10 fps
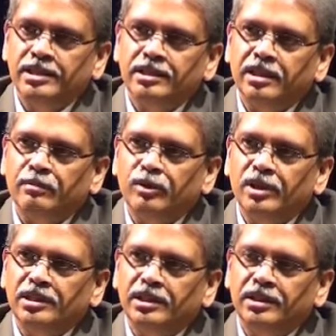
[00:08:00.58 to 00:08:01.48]
enter the
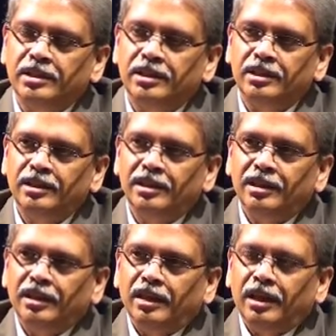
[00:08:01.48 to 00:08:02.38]
computer center,
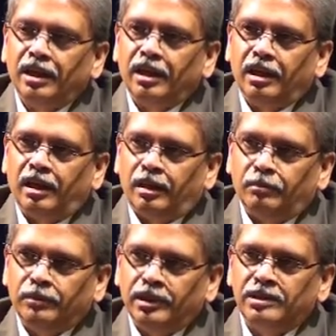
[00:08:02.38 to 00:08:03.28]

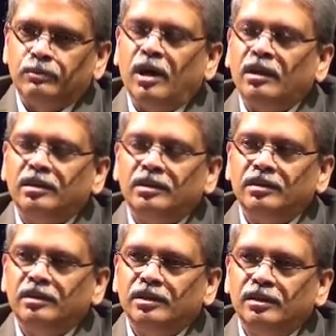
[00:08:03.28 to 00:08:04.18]
there's one
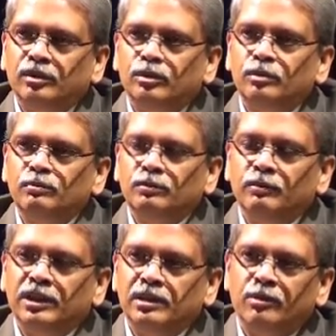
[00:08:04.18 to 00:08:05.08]
room
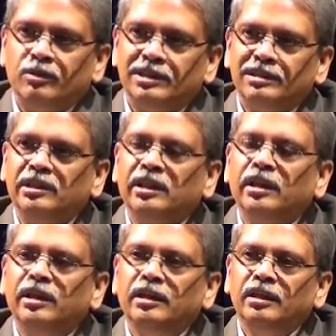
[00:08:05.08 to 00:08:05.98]
with about
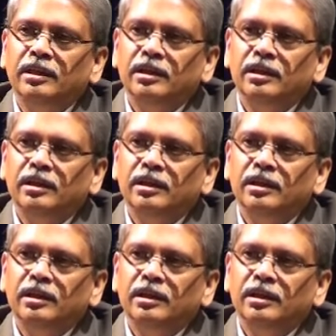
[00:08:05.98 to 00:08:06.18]
30